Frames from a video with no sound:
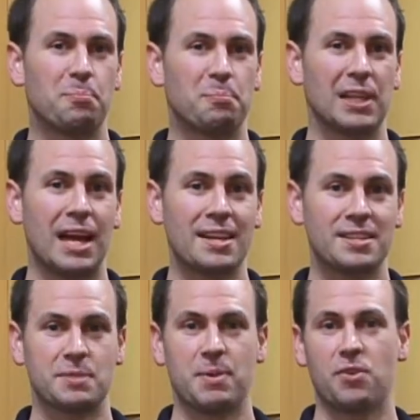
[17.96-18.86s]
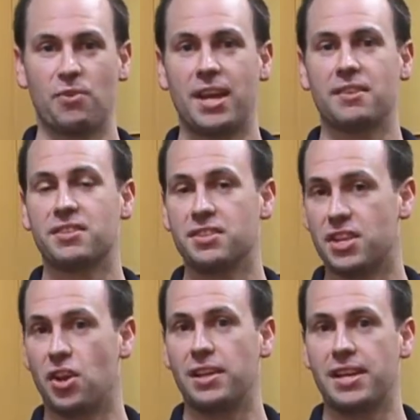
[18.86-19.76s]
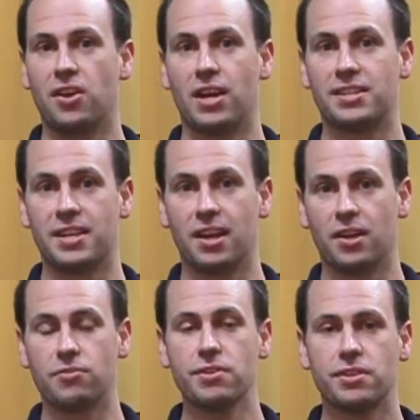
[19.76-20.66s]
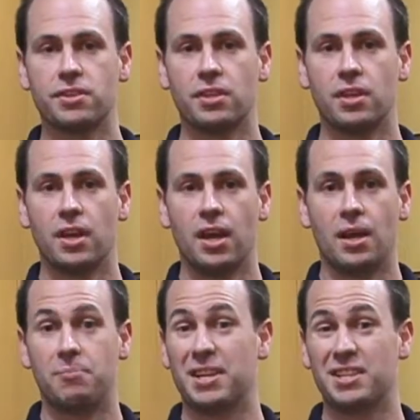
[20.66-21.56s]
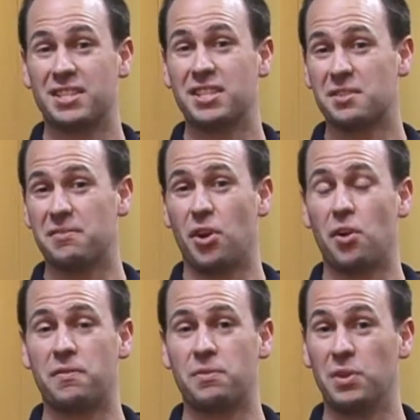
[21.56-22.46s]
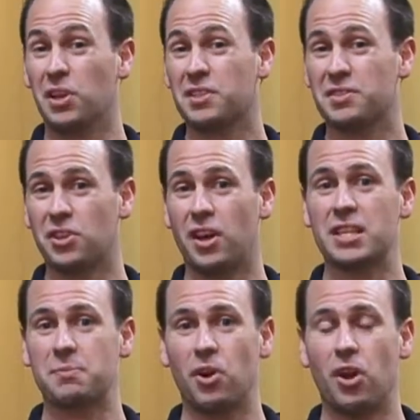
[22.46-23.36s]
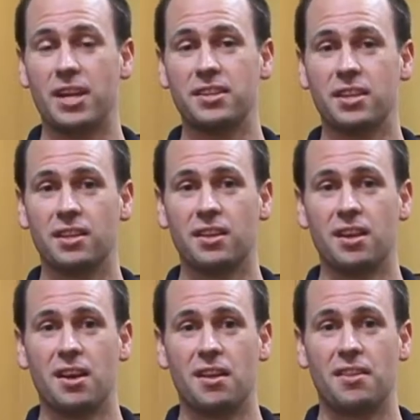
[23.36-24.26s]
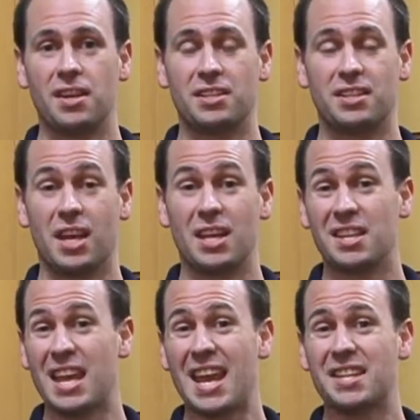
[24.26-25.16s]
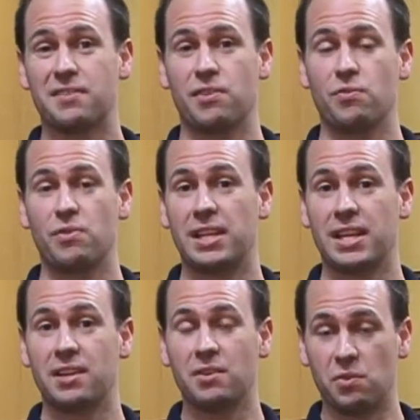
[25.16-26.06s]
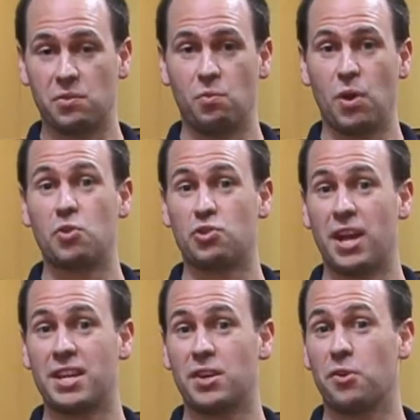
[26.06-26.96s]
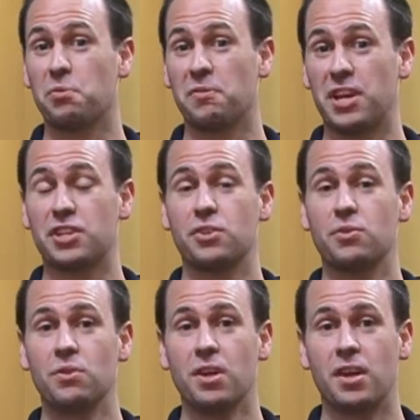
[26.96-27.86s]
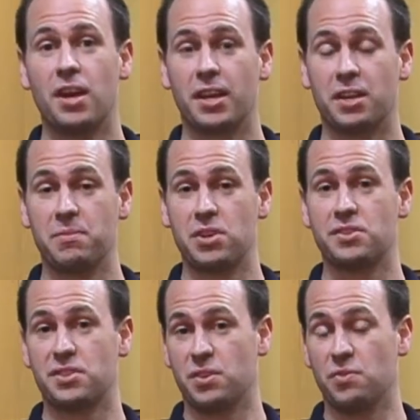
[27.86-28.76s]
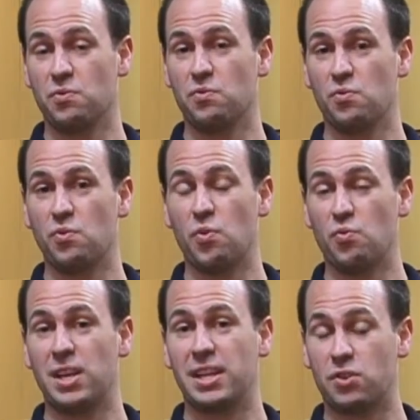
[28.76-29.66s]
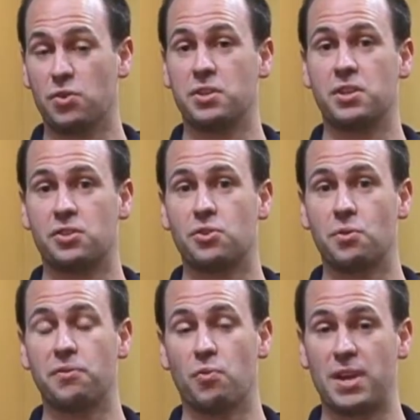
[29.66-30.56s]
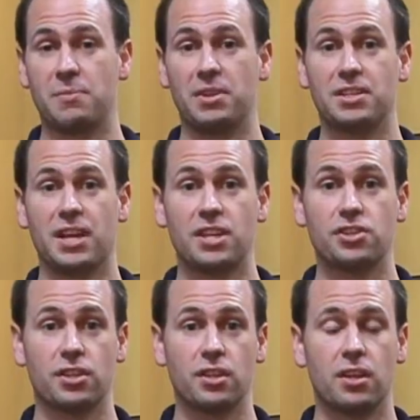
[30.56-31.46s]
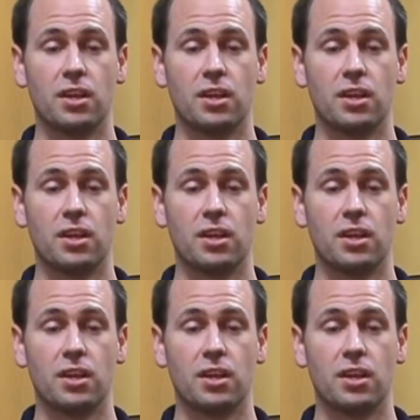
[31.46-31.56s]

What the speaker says: Pilates has been around since the early 1900s, but it's since evolved with lots of science behind it that in the hands of a really well-trained health professional, it can be used as a really good tool for rehabilitation.